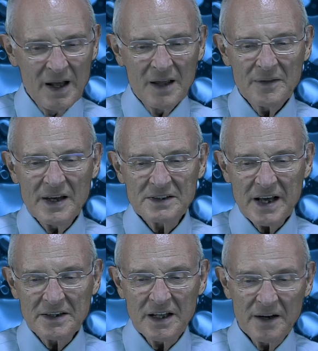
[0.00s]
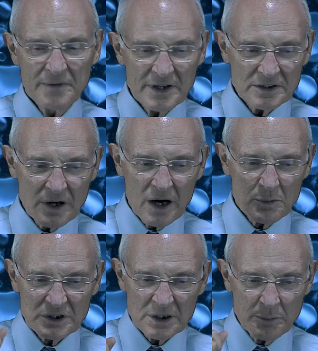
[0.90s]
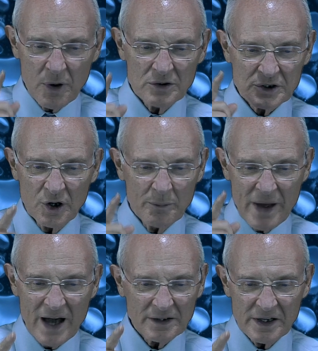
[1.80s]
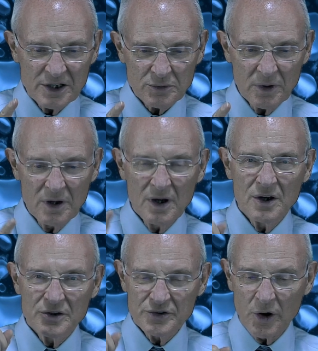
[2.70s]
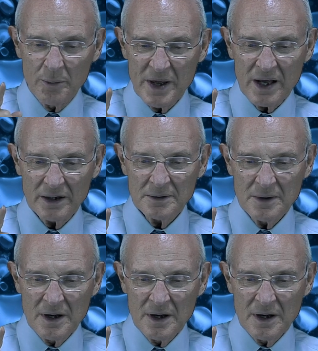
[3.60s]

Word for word: They said that if this Ark was supposed to go back to Israel, so be it.